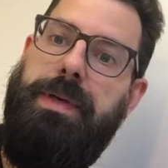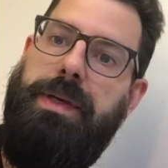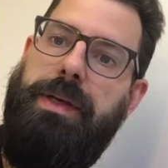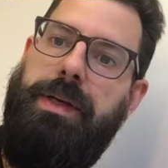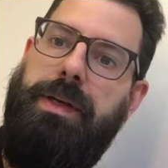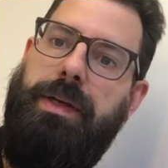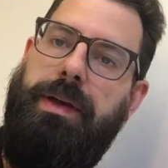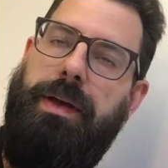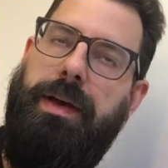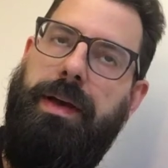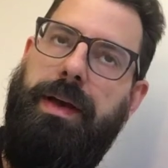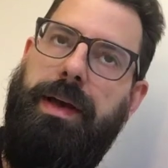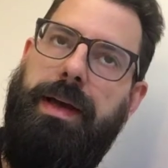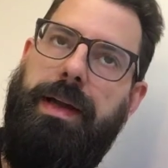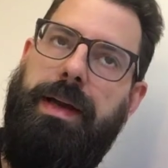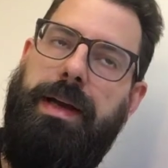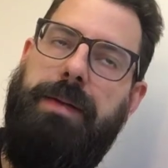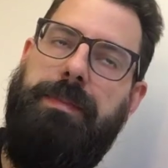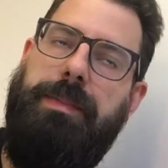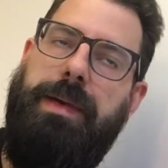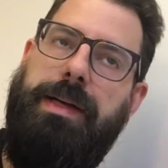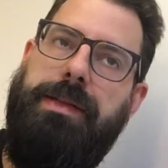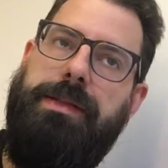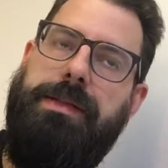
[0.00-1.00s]
B, and
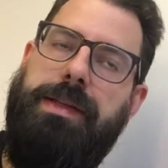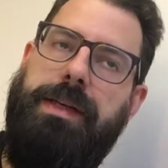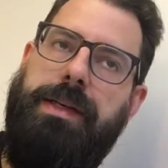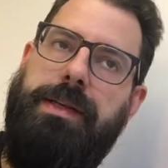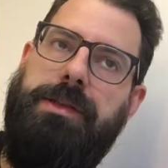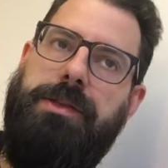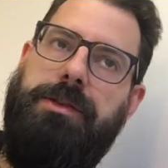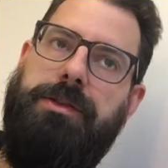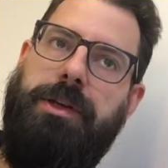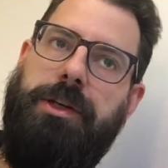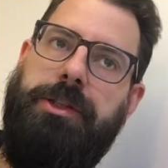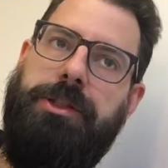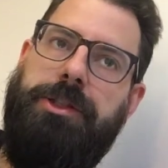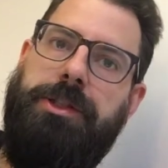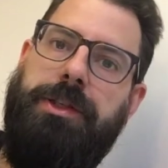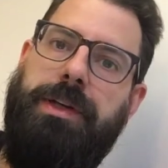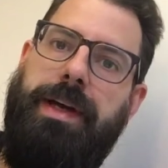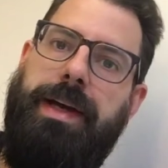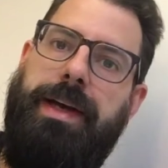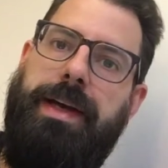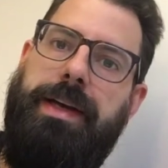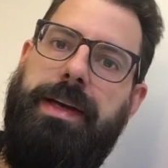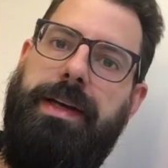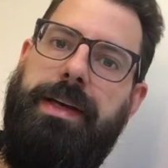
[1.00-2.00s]
I might say structure
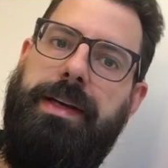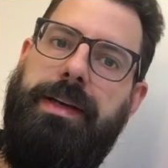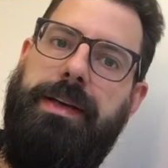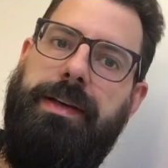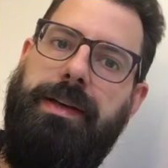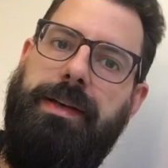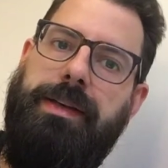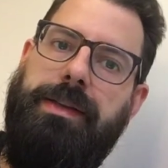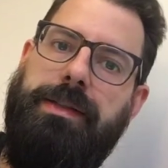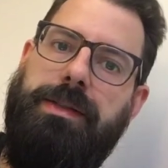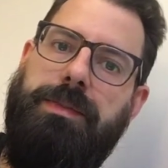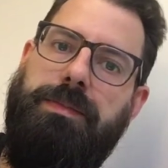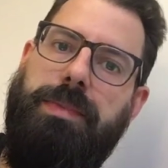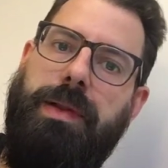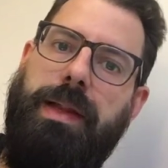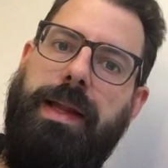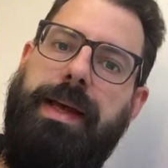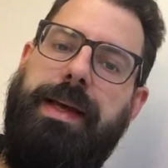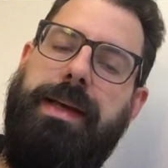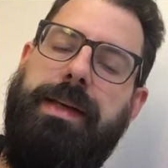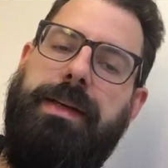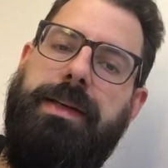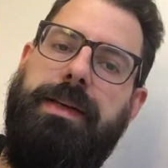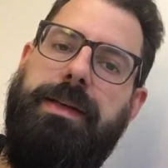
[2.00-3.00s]
A is
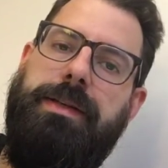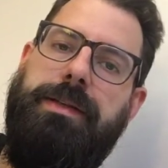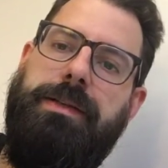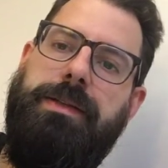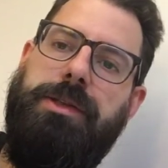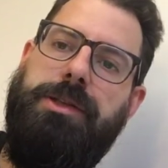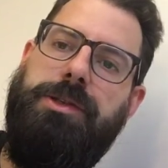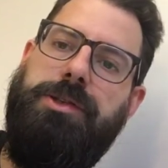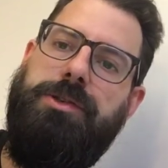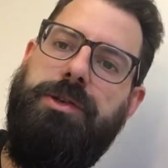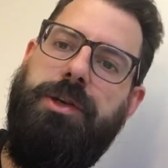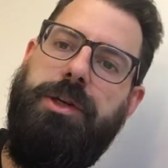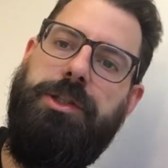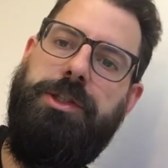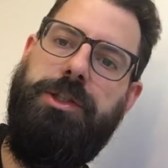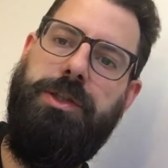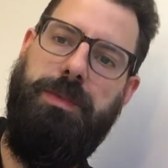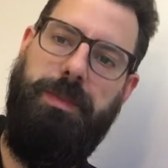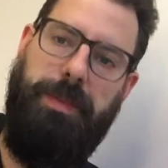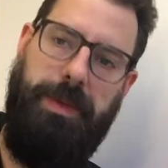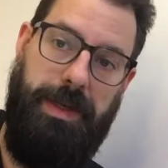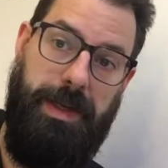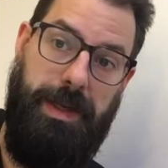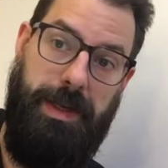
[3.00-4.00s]
blank to structure
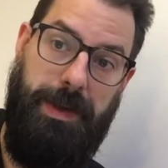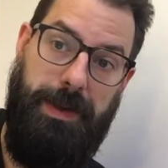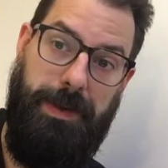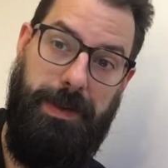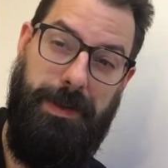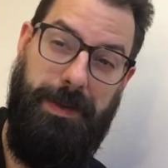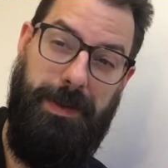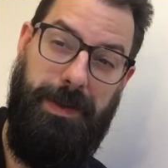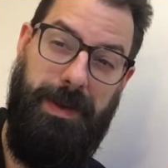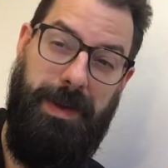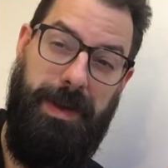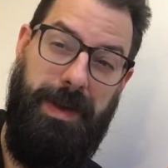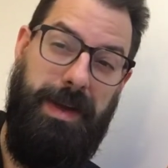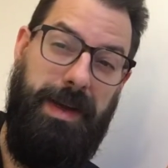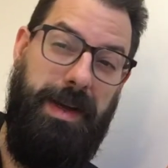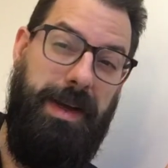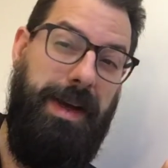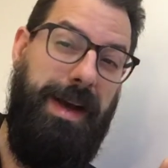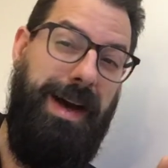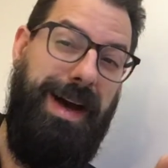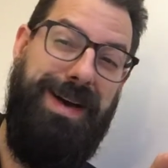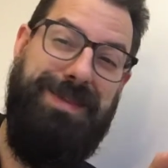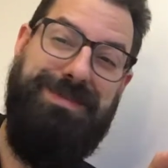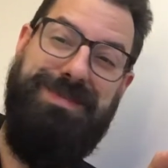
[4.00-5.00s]
B.
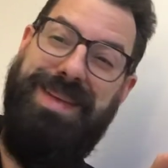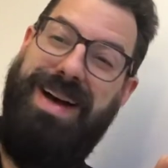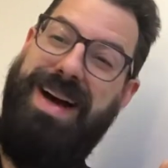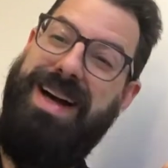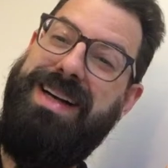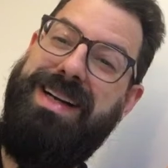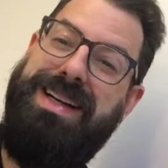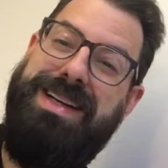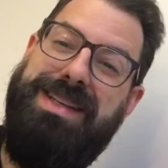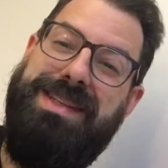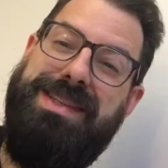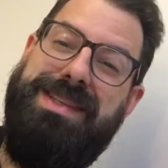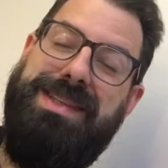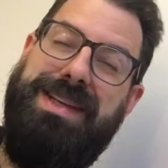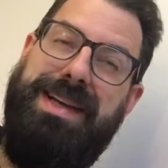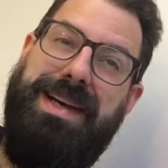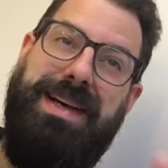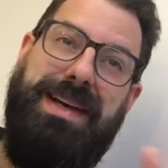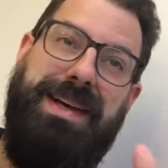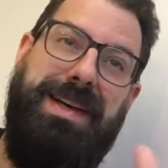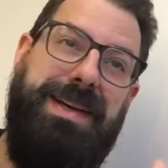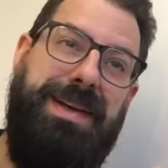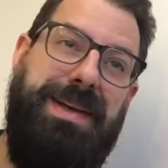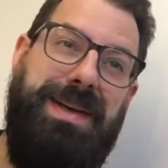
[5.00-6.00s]
I'm not going to
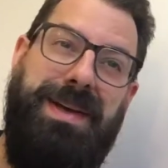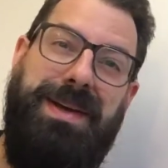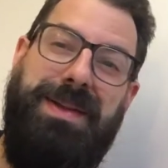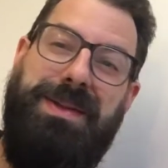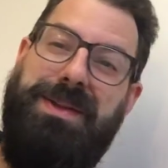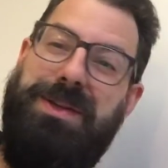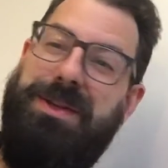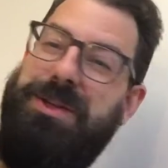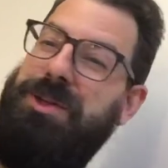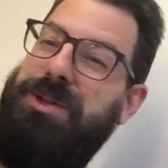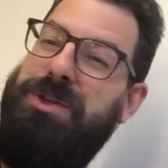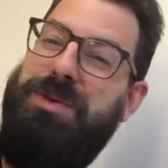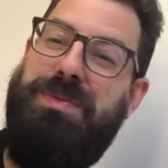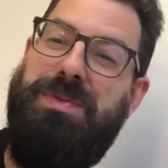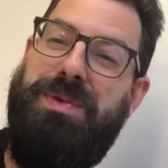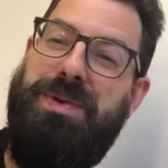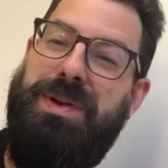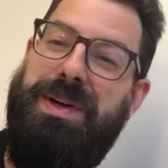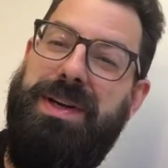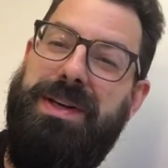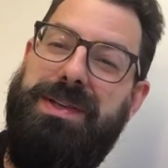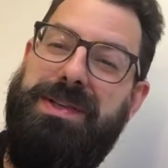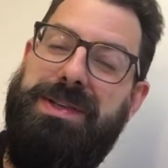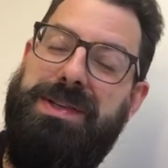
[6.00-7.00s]
say the
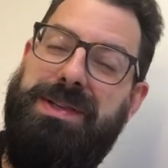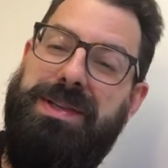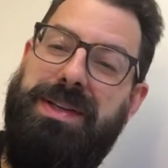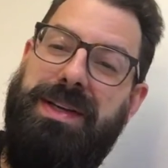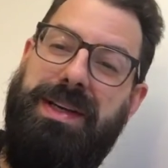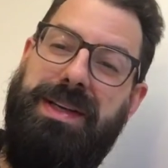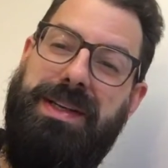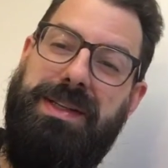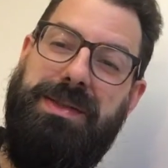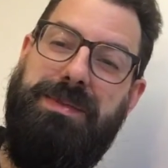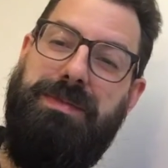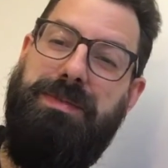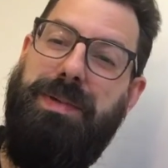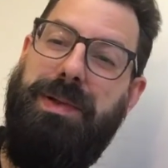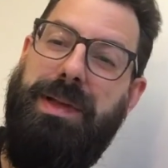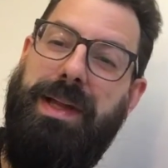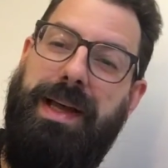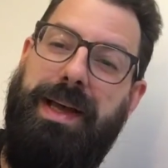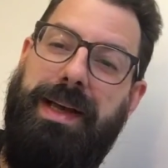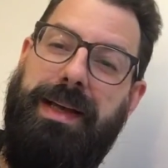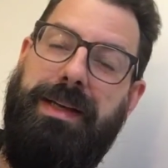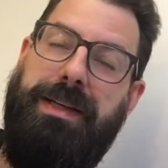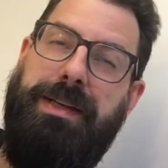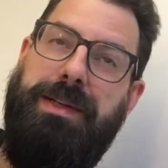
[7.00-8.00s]
humerus is
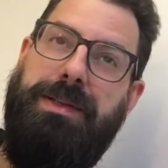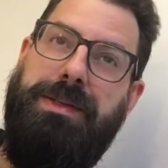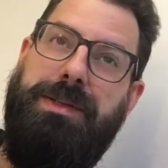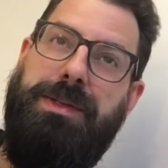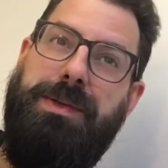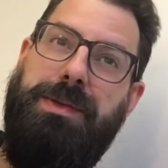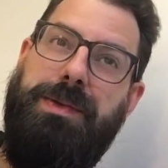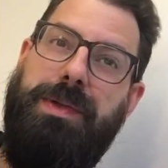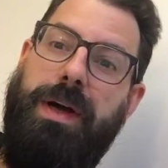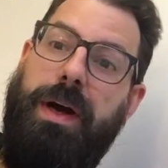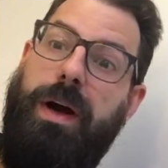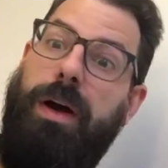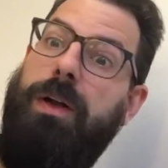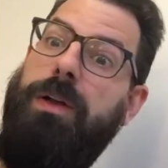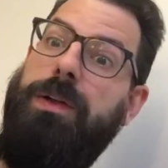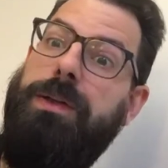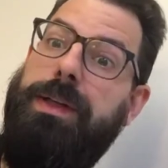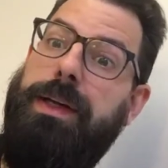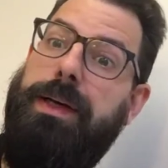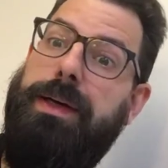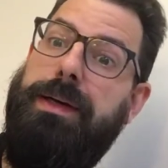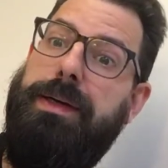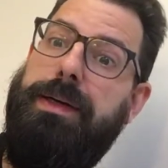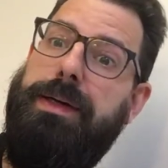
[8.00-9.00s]
blank to the
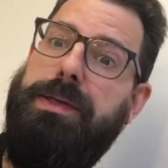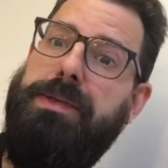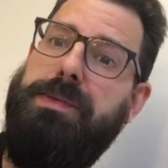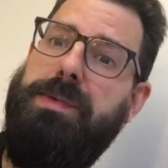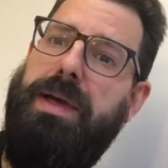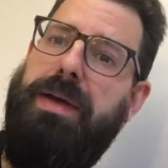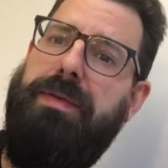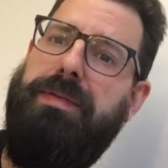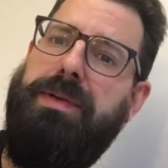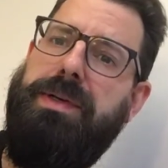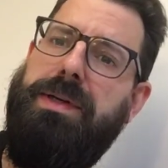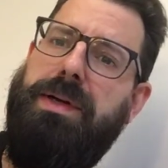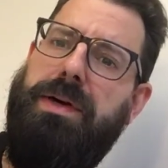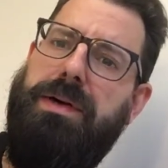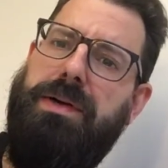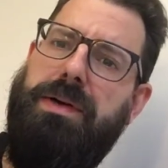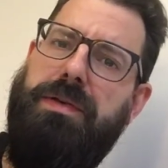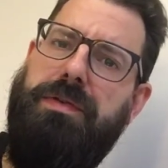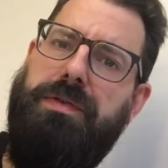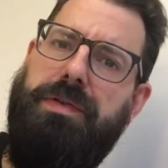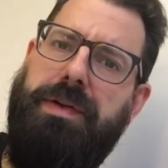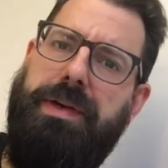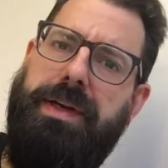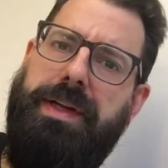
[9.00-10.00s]
ulna because we haven't gone
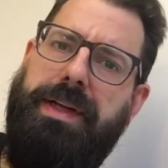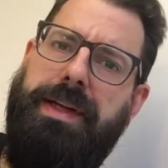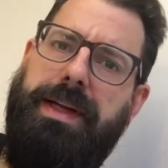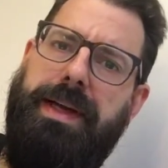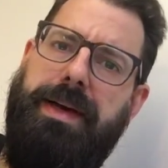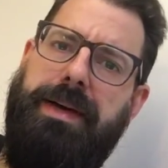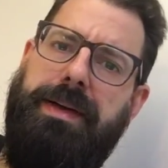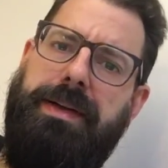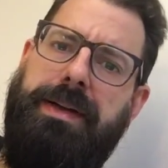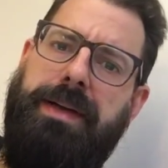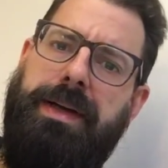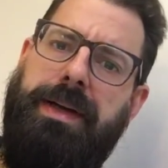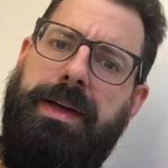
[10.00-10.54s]
over it yet.